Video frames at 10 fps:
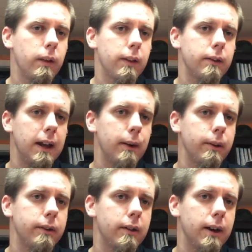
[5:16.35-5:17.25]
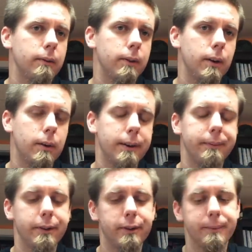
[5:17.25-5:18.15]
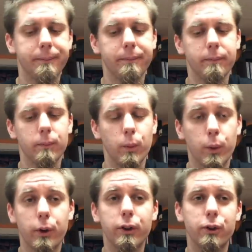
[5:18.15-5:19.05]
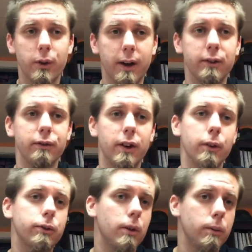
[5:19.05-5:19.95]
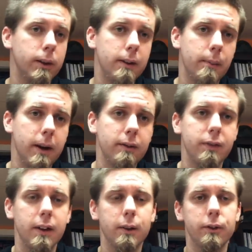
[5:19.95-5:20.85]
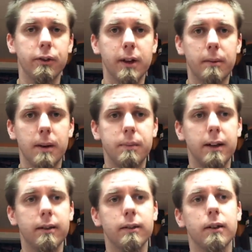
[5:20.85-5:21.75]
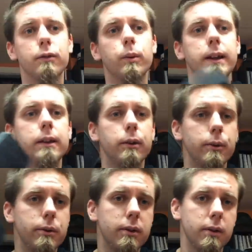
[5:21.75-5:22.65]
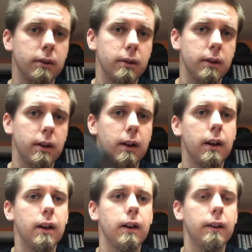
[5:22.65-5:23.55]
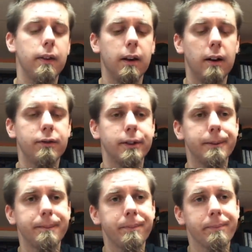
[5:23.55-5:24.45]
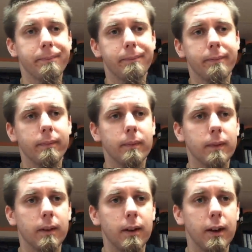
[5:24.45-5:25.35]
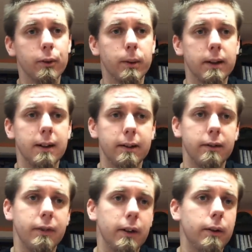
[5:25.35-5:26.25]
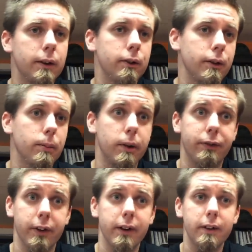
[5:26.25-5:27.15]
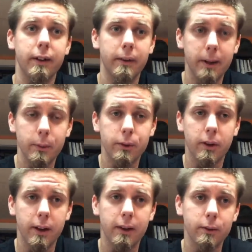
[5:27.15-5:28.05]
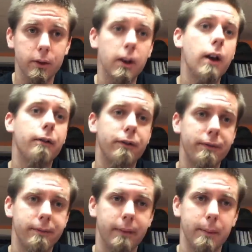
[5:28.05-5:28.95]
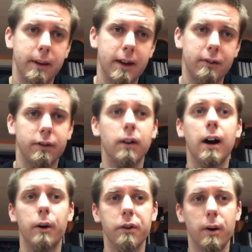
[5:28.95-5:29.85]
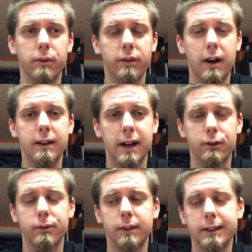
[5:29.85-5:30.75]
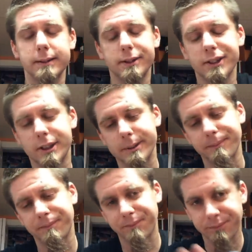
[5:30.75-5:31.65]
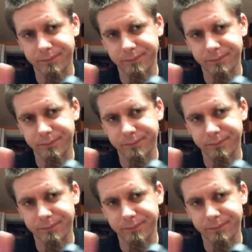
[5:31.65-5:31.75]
the other day we decided, you know what, listen, we're going to try some videos. So when we did the bike videos, the summer updates and stuff, we used the iPhone. Guess what, guys? The video there turned out pretty freaking good. I mean, it was clear, it was good. Gotta be careful. I was outside natural light, so